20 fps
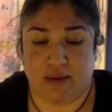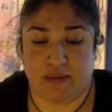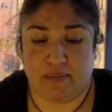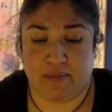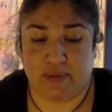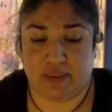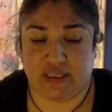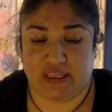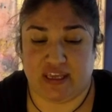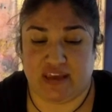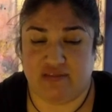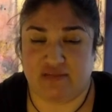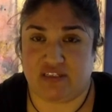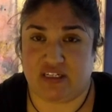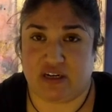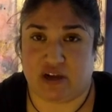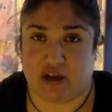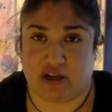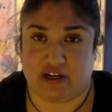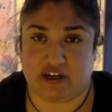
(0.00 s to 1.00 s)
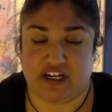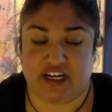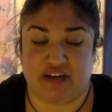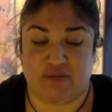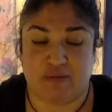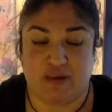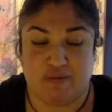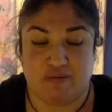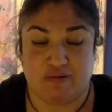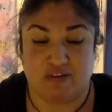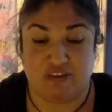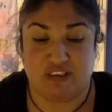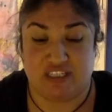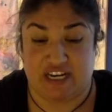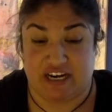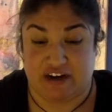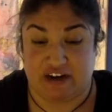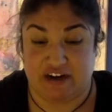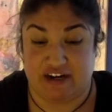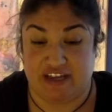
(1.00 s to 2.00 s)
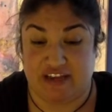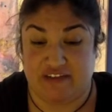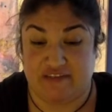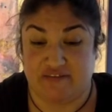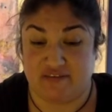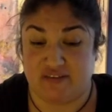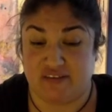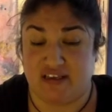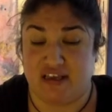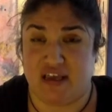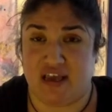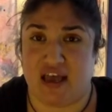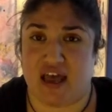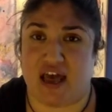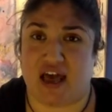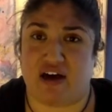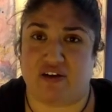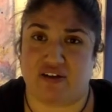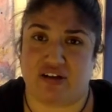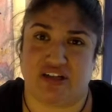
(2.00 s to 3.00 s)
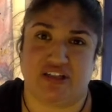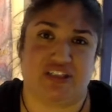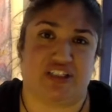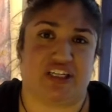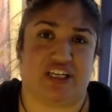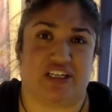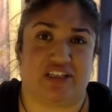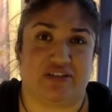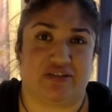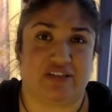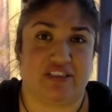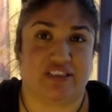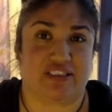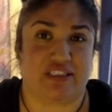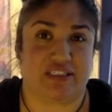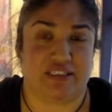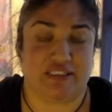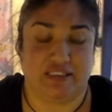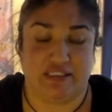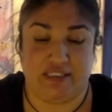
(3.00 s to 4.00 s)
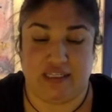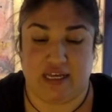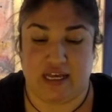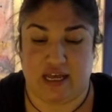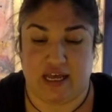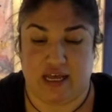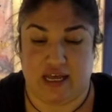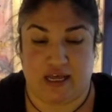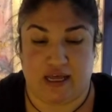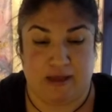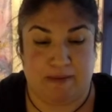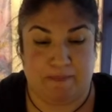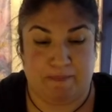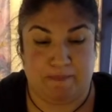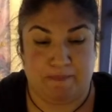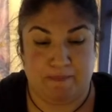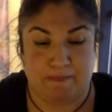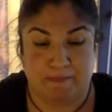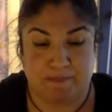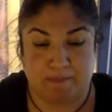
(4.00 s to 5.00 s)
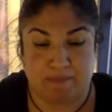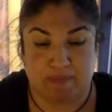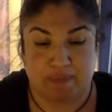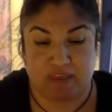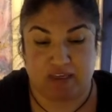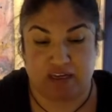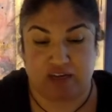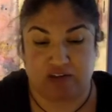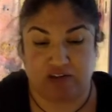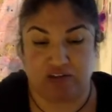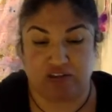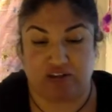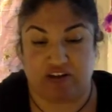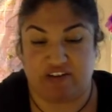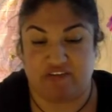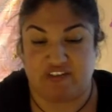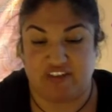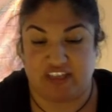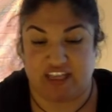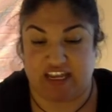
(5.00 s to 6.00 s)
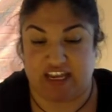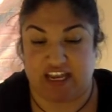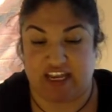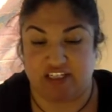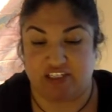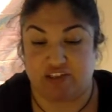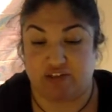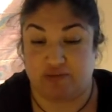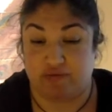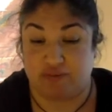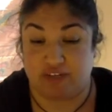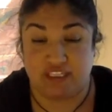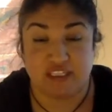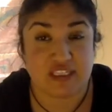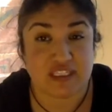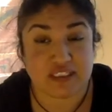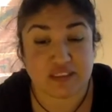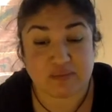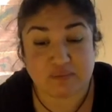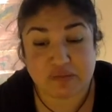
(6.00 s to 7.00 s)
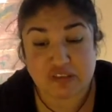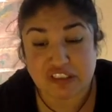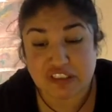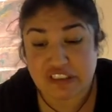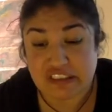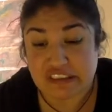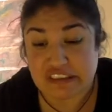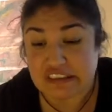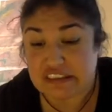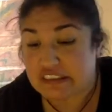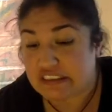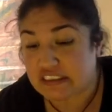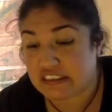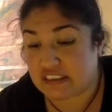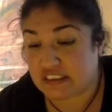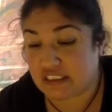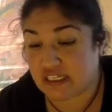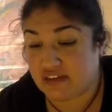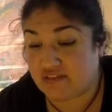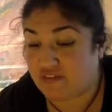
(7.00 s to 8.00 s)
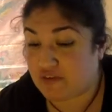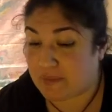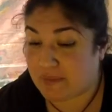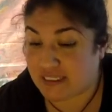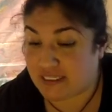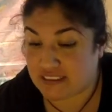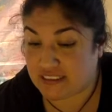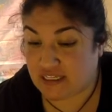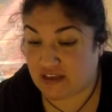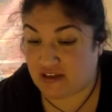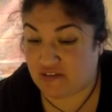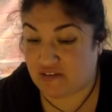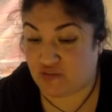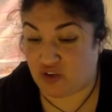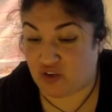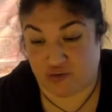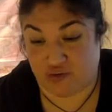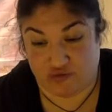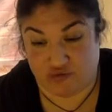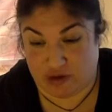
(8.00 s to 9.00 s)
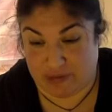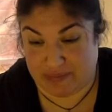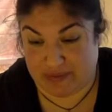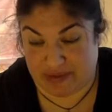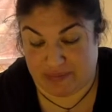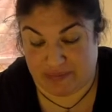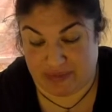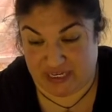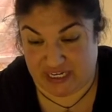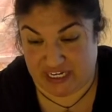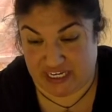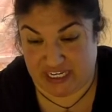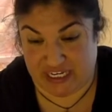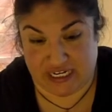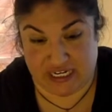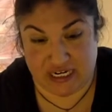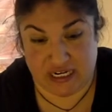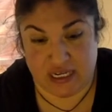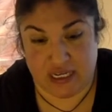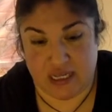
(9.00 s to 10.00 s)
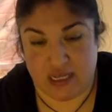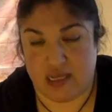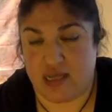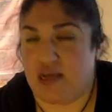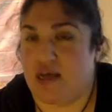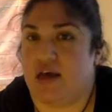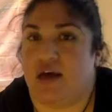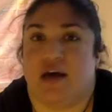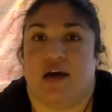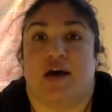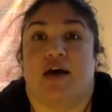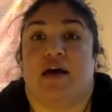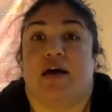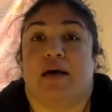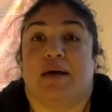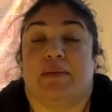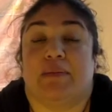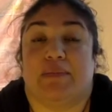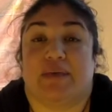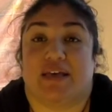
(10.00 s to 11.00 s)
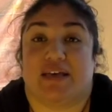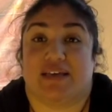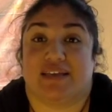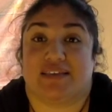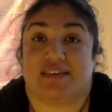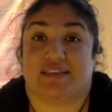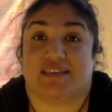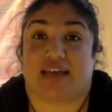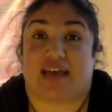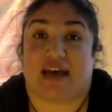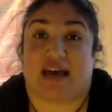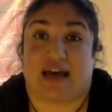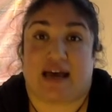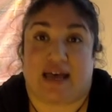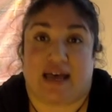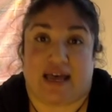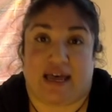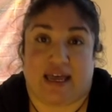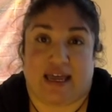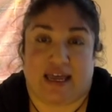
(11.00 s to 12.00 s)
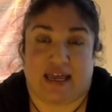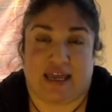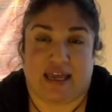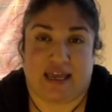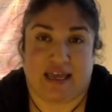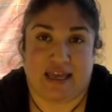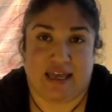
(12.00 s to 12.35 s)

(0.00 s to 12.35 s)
believes in honoring people's narratives, how can she endorse this? Um, also, I feel like I should read this book to see for myself and form an opinion because I